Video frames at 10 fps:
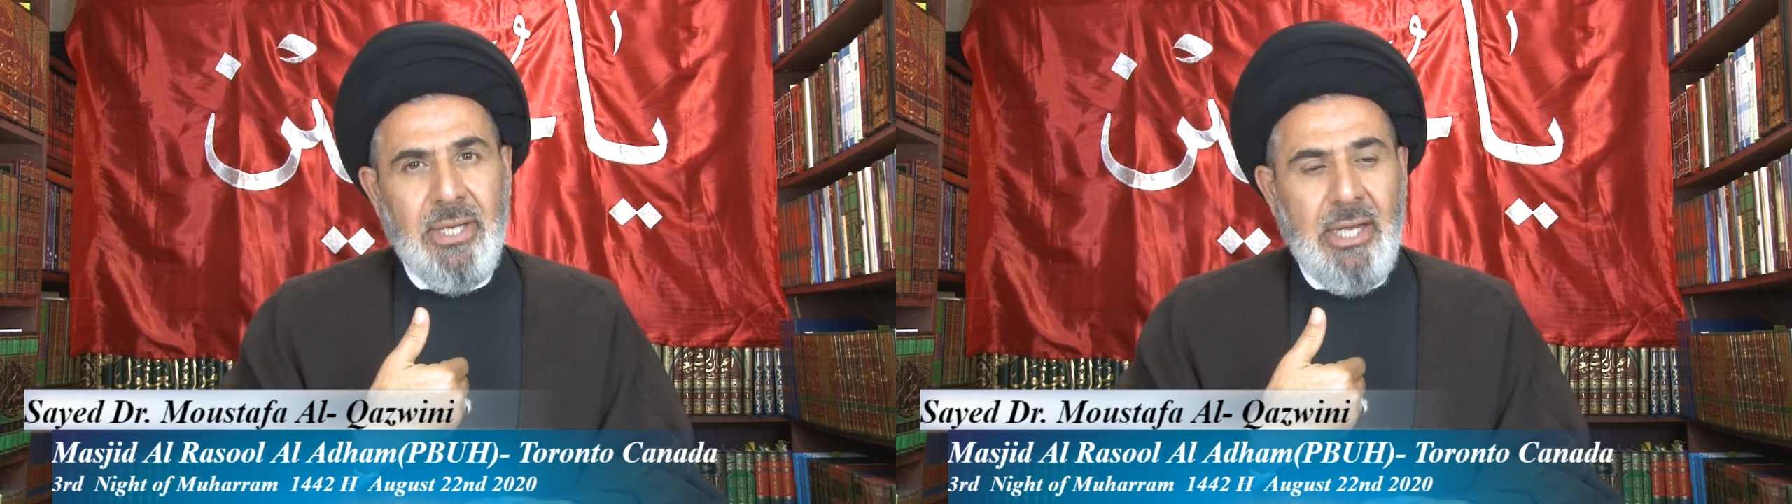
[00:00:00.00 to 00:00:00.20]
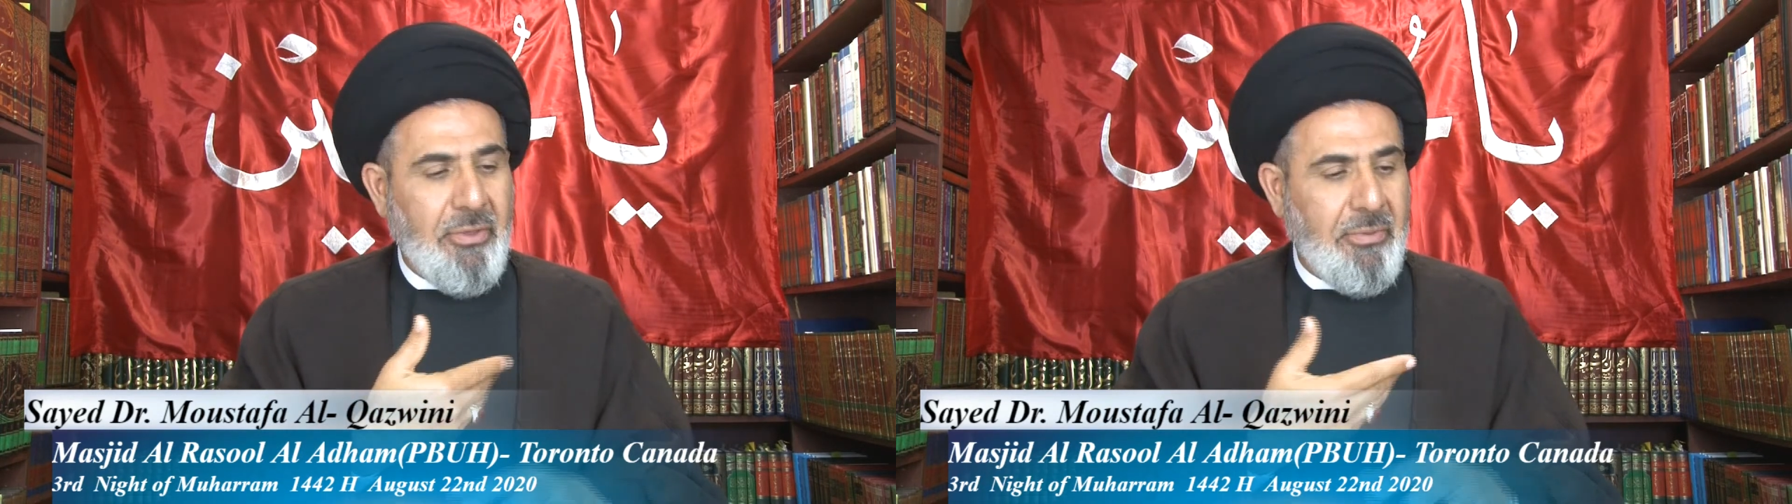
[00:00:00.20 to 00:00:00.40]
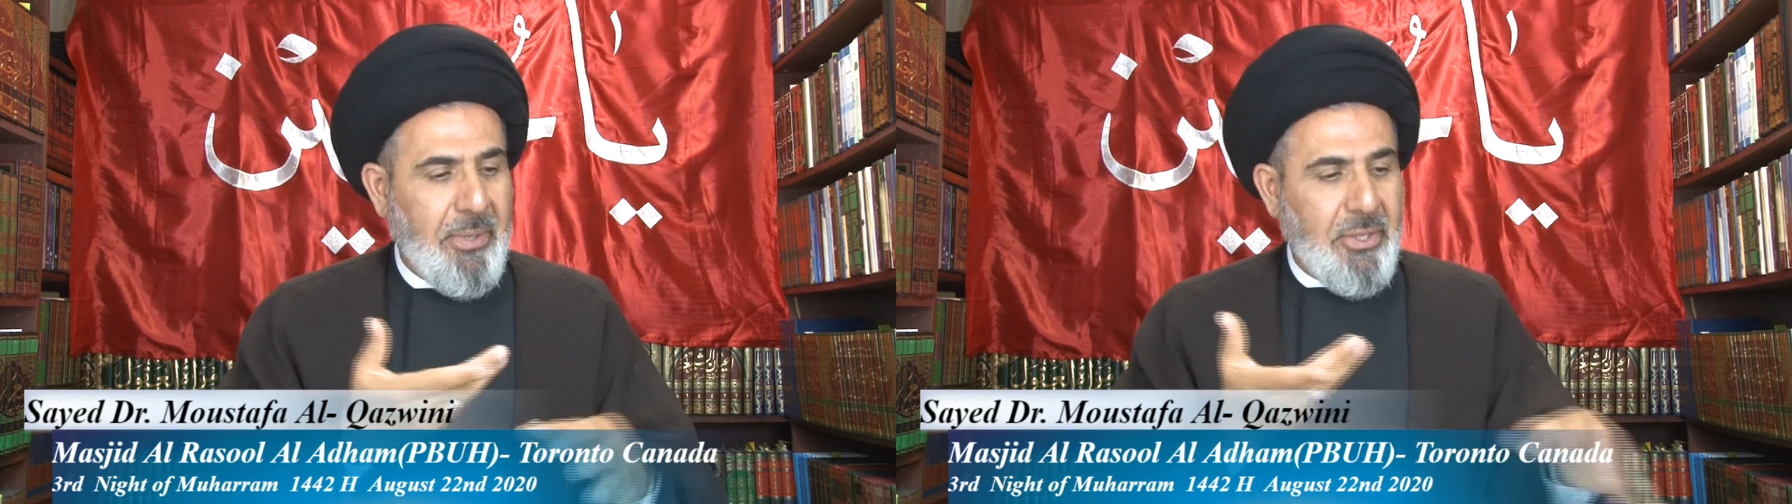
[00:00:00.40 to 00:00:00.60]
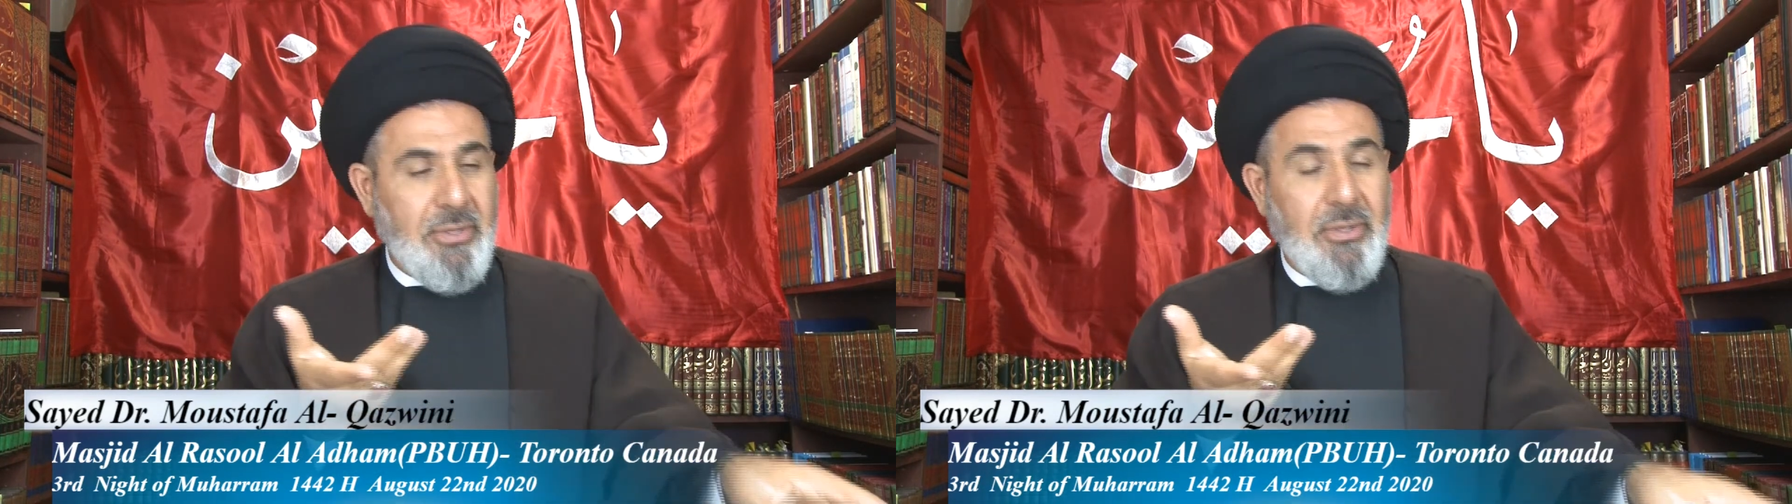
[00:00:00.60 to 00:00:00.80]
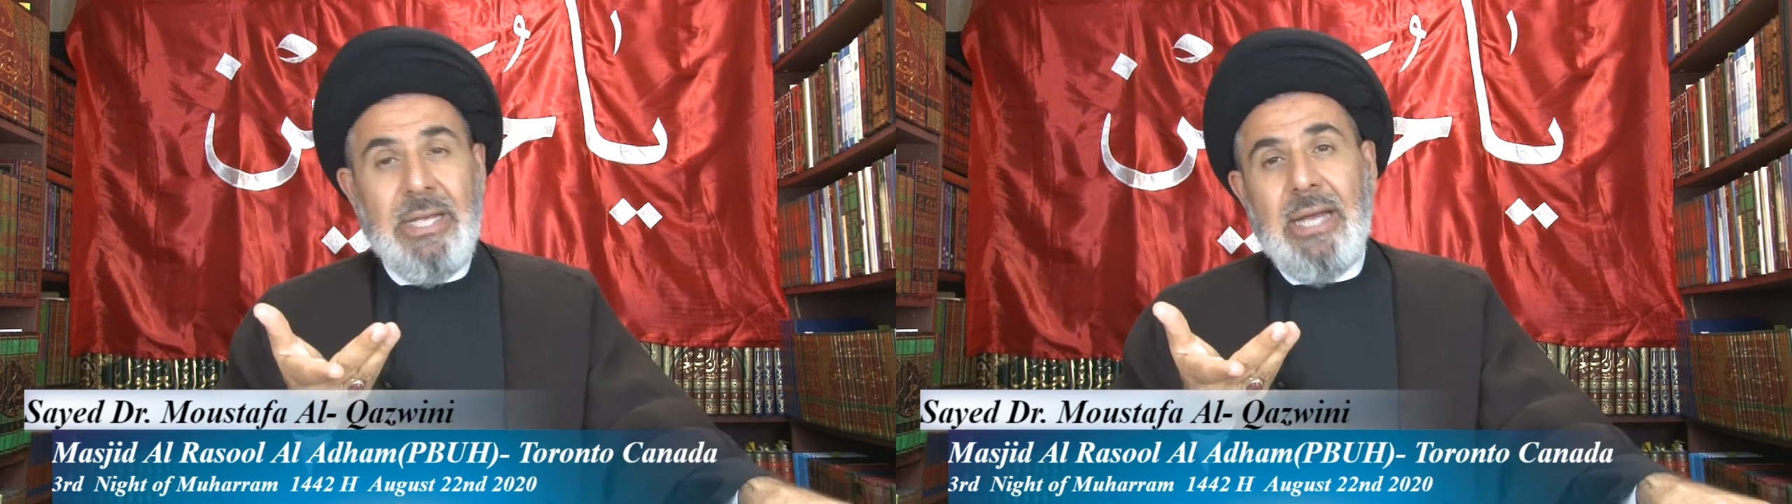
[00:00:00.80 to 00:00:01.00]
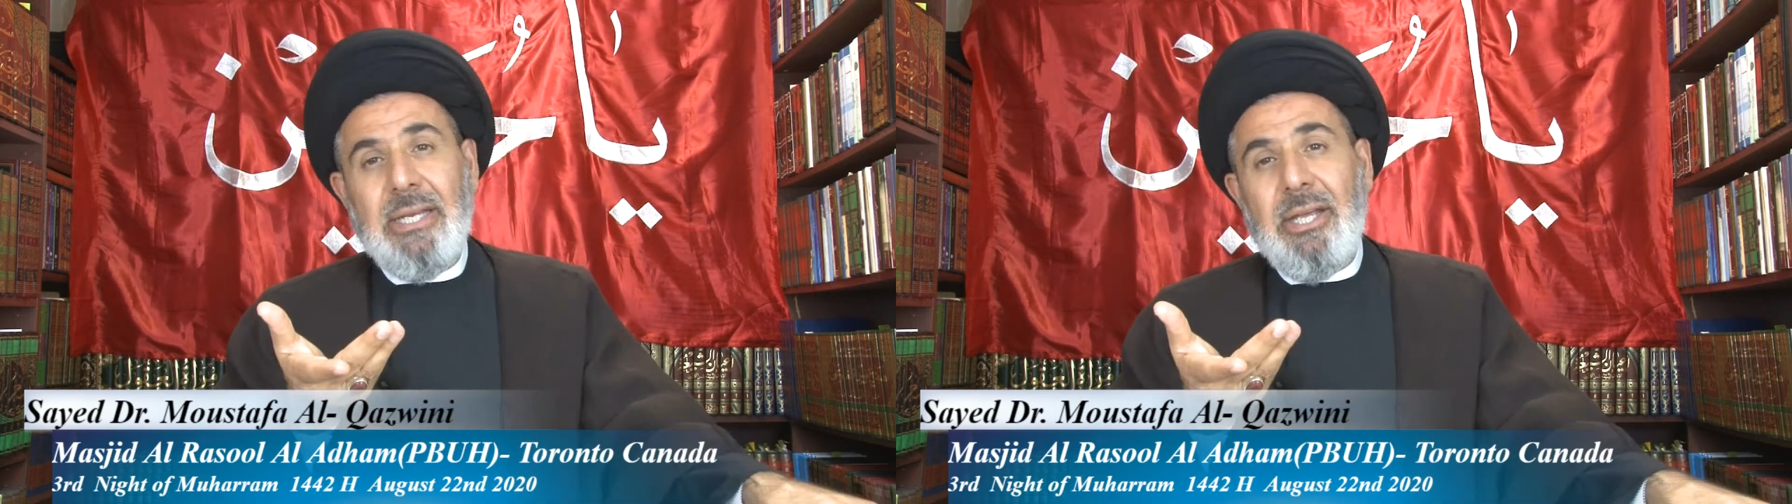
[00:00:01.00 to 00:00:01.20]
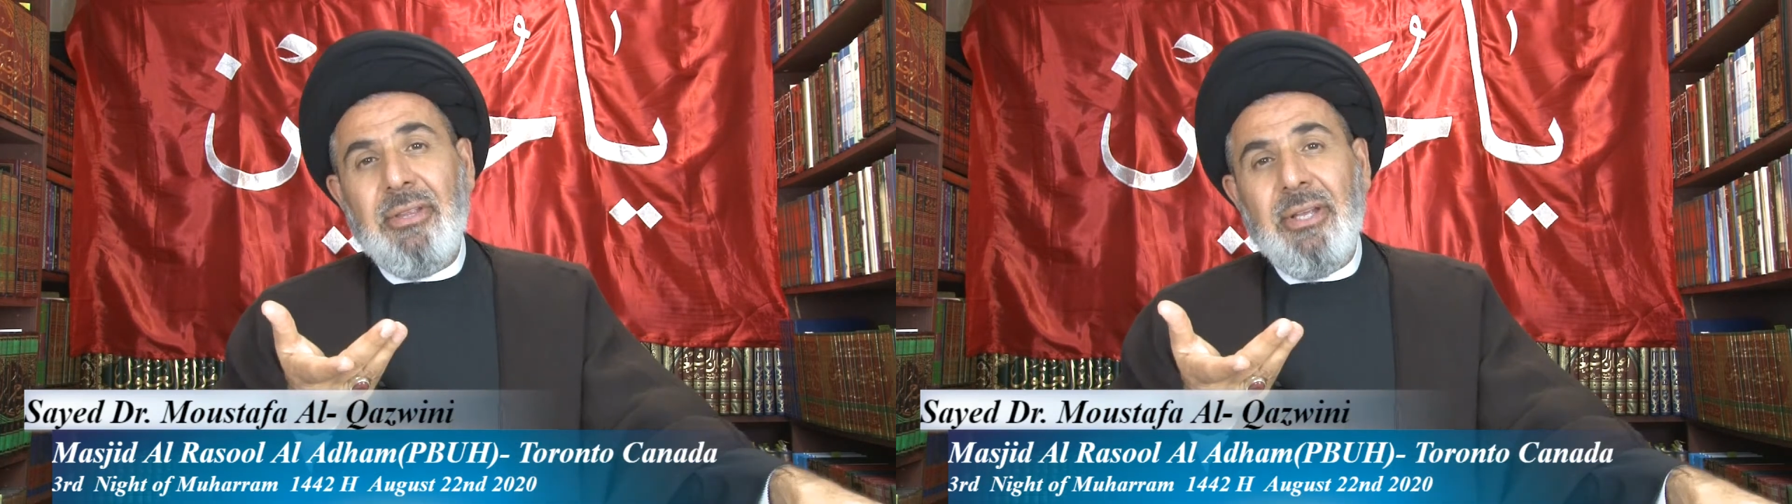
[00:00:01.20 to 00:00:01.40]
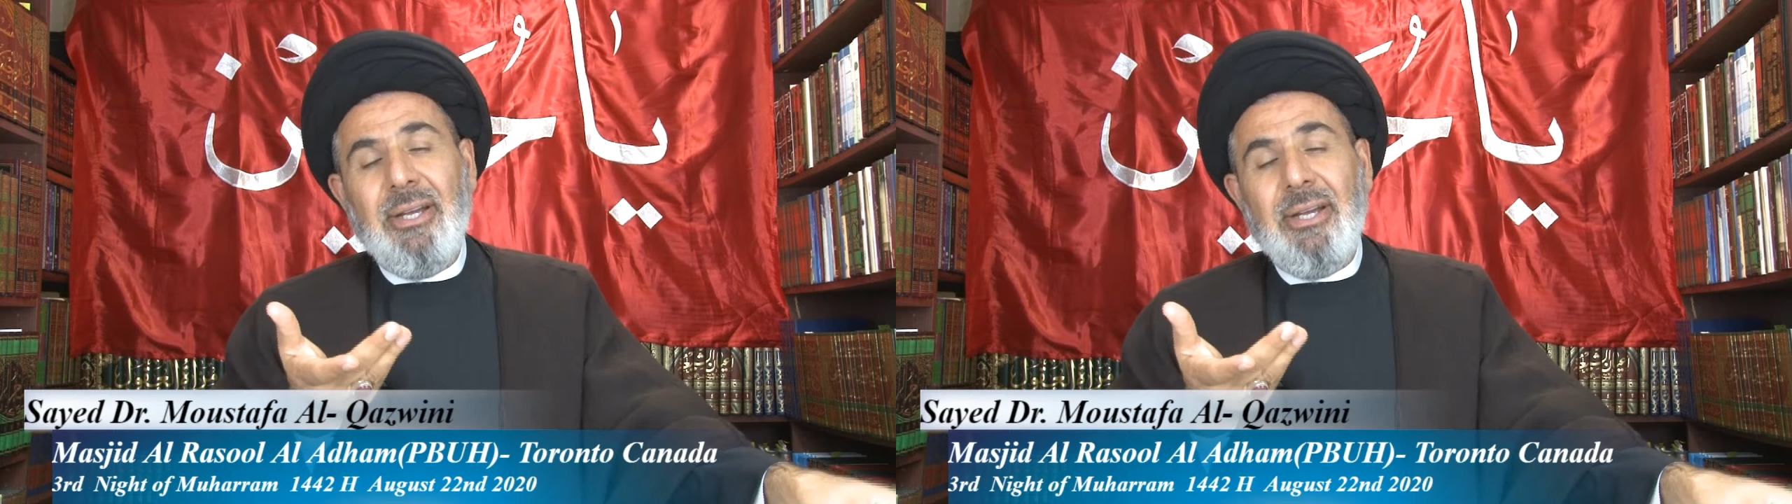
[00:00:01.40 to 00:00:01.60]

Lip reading: hadith, because this hadith